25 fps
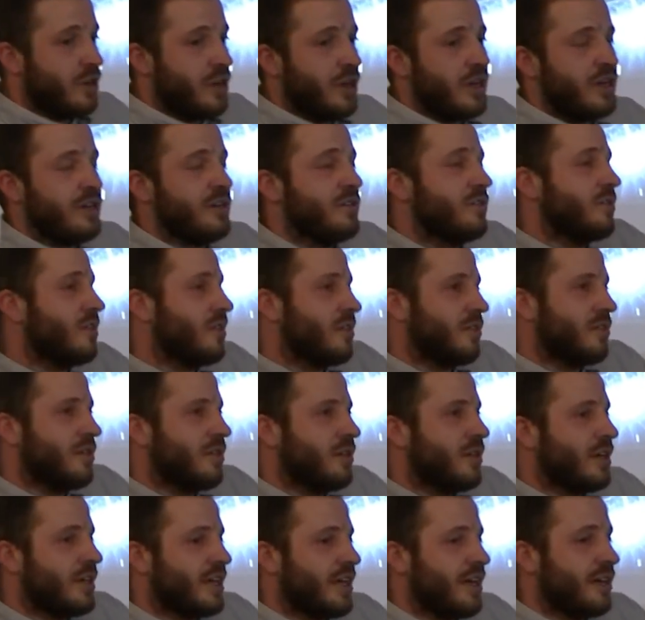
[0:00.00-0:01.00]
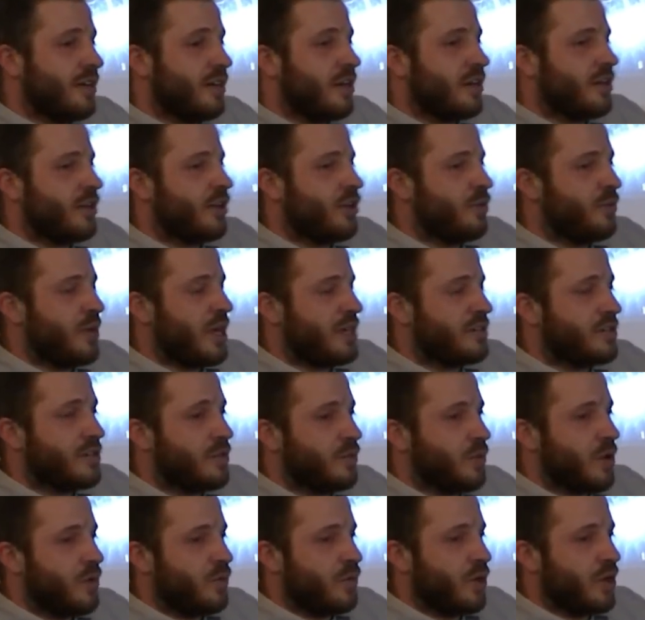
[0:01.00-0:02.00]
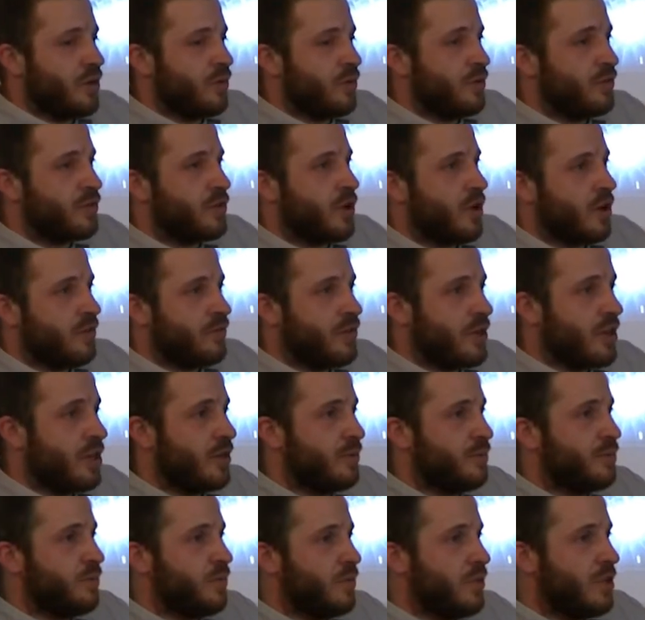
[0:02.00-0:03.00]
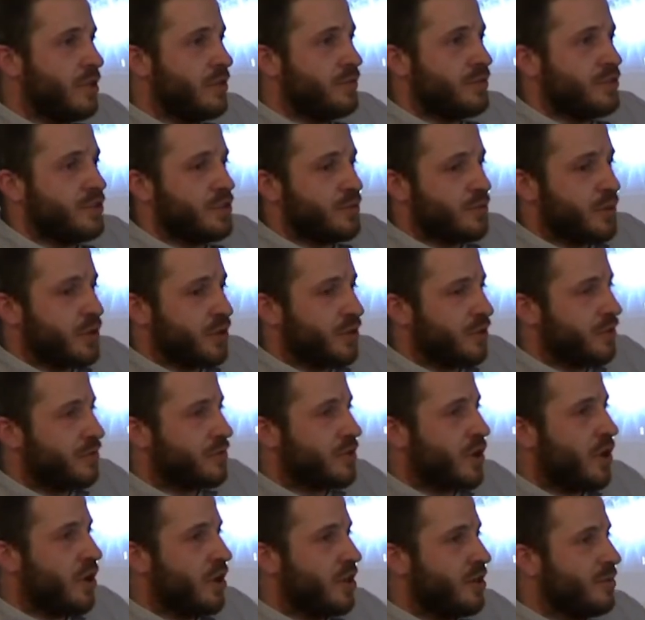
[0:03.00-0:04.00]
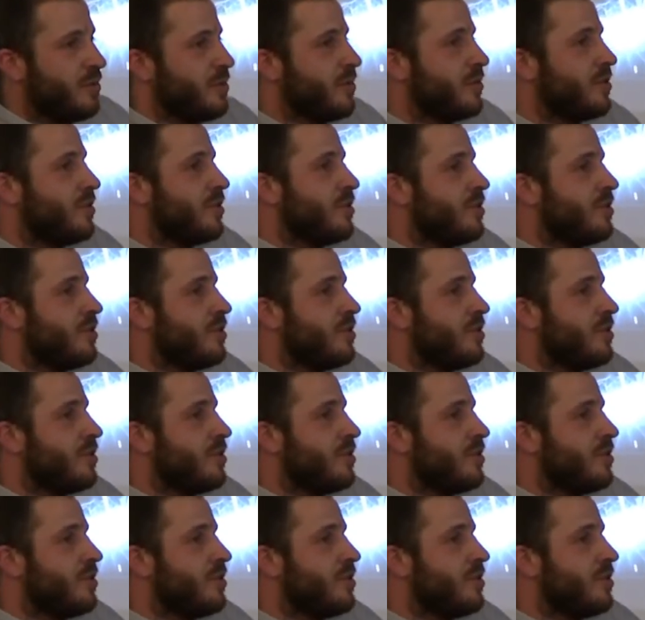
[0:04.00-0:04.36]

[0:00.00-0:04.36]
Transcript: of, again, like that's the one where we've got a very limited period of time.